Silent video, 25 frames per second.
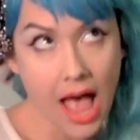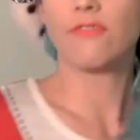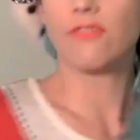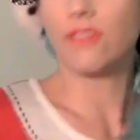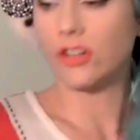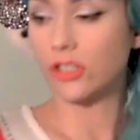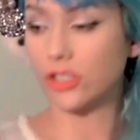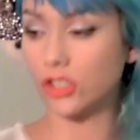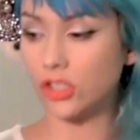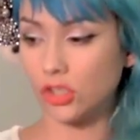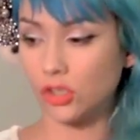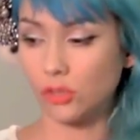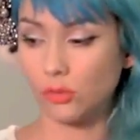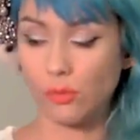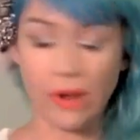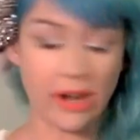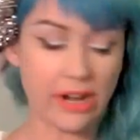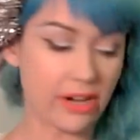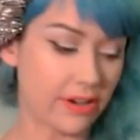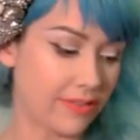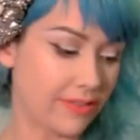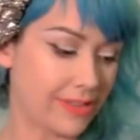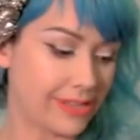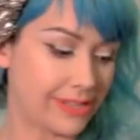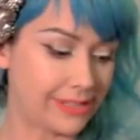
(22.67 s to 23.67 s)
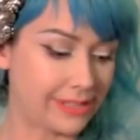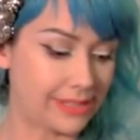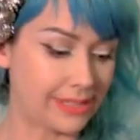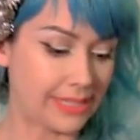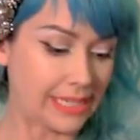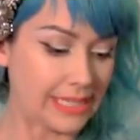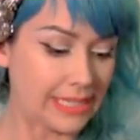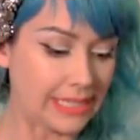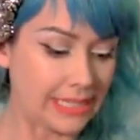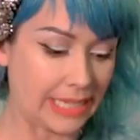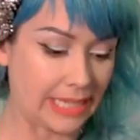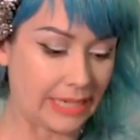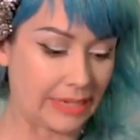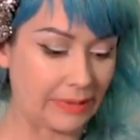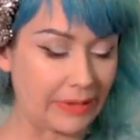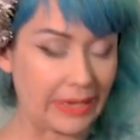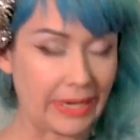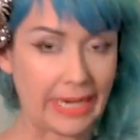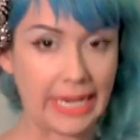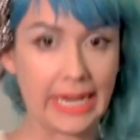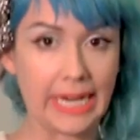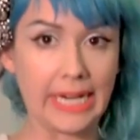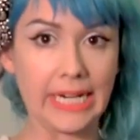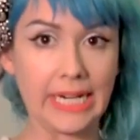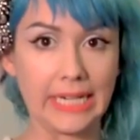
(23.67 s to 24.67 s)
First sweater of the season
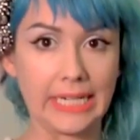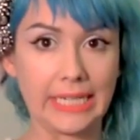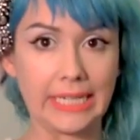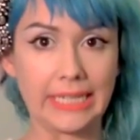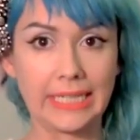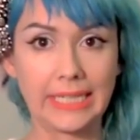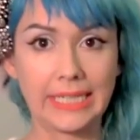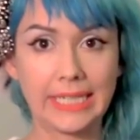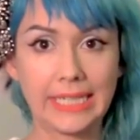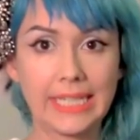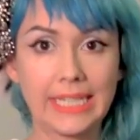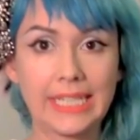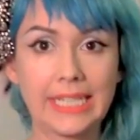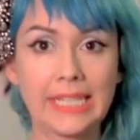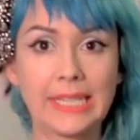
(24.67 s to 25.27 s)
right here.